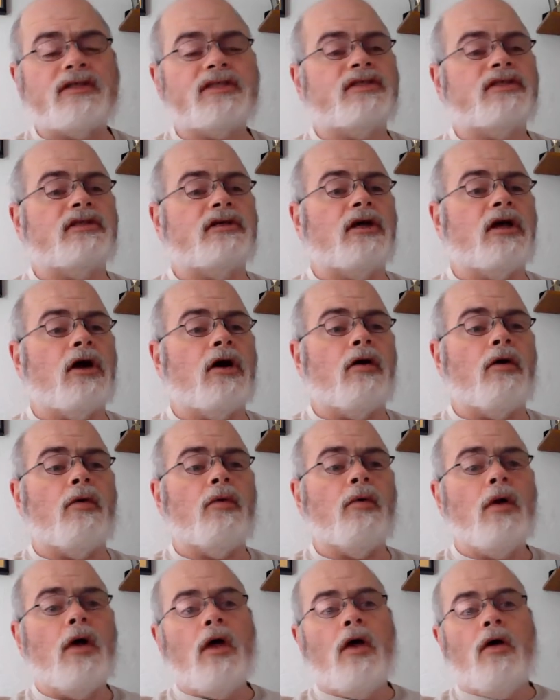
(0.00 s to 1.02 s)
for us to
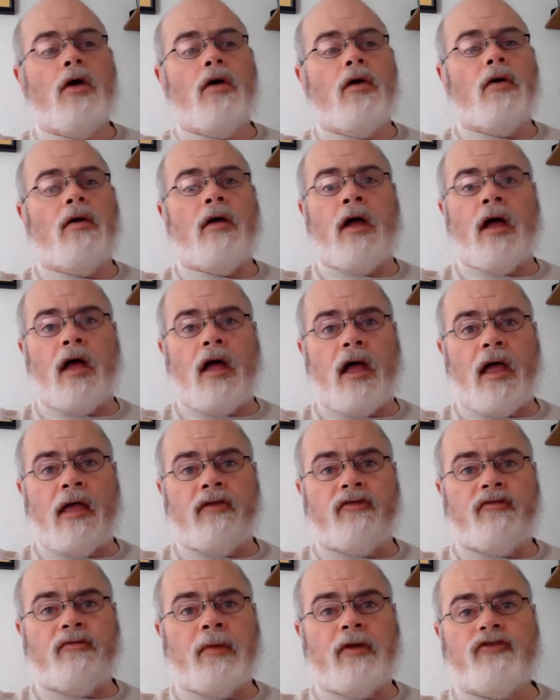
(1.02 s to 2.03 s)
go
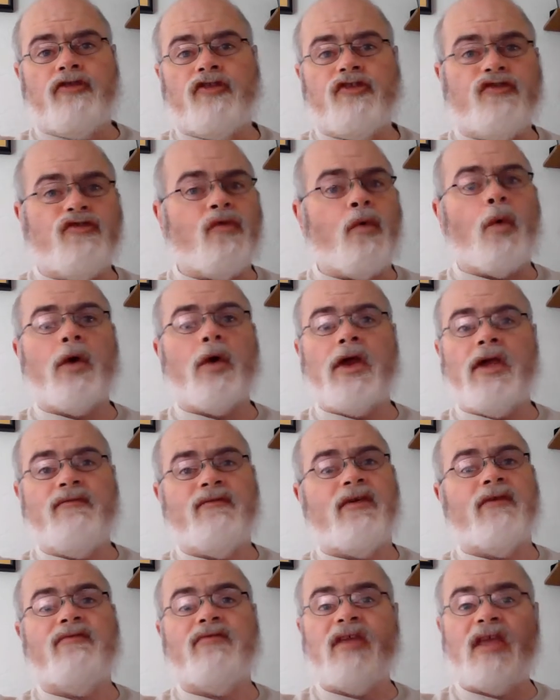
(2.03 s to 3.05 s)
as much as
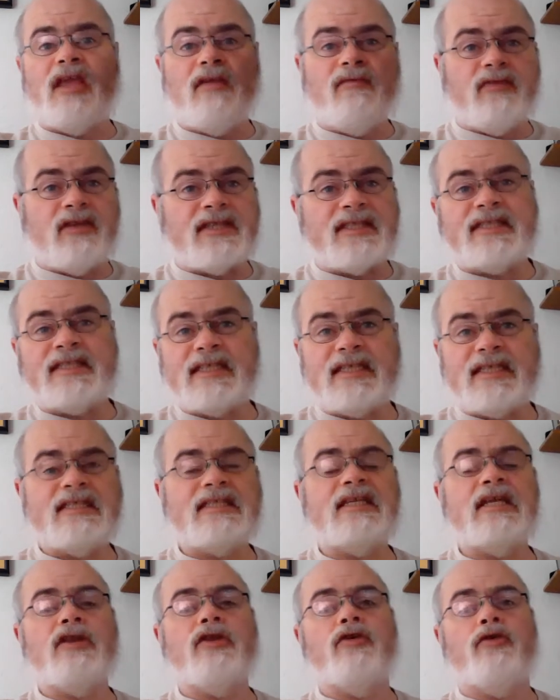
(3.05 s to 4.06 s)
40, 50,
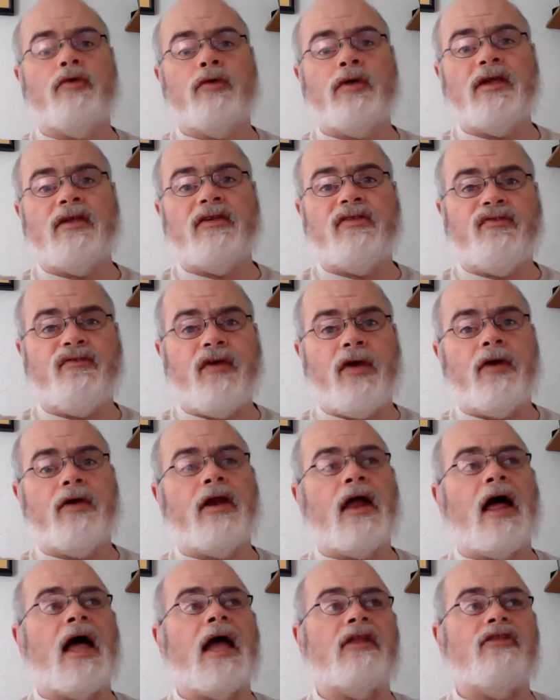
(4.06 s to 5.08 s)
60 degrees
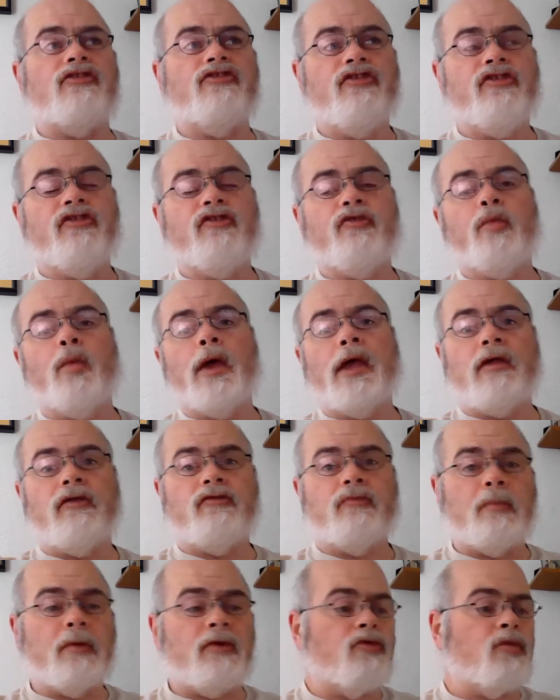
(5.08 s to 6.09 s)
Fahrenheit
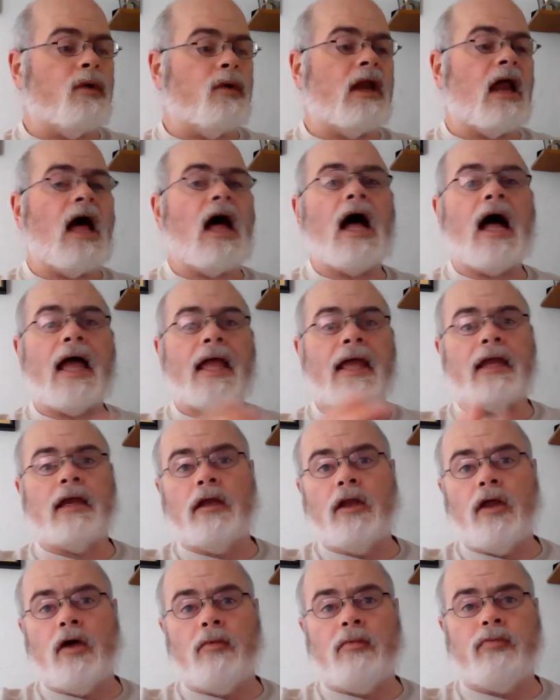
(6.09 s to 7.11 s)
swings between high
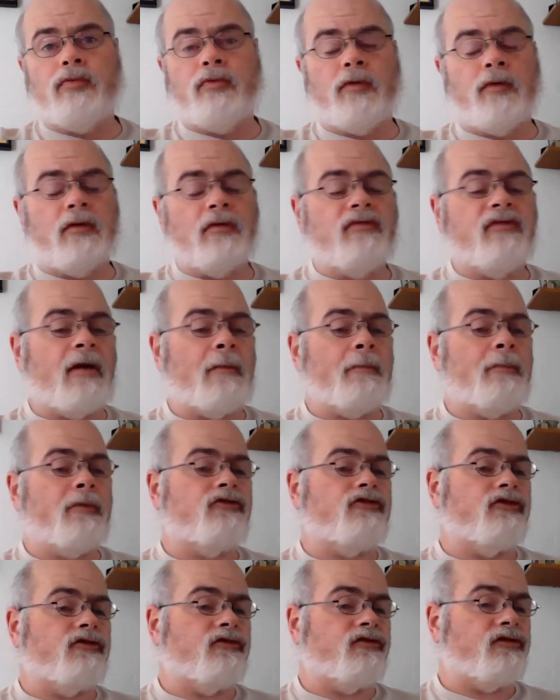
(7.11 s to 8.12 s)
and low
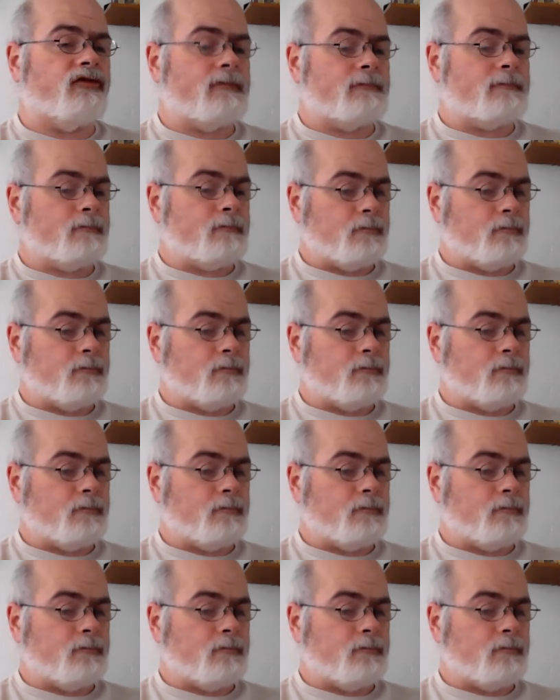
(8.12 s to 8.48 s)
temperatures.